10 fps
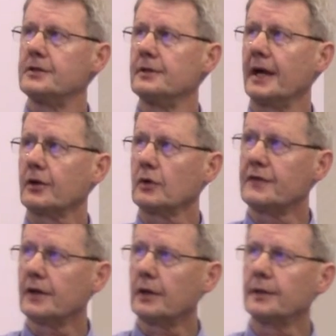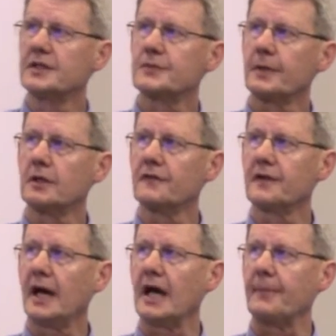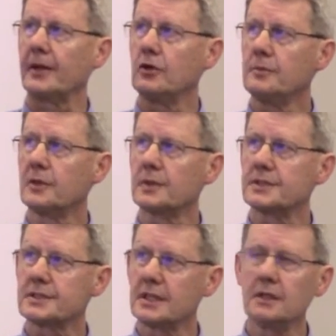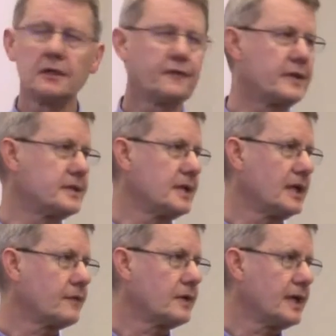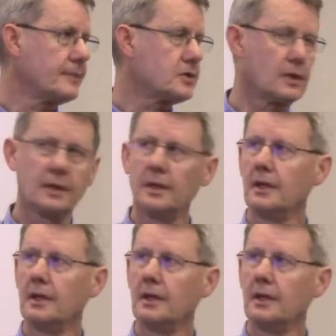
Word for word: Do not grieve the Holy Spirit of God, by whom you were sealed for the day of redemption.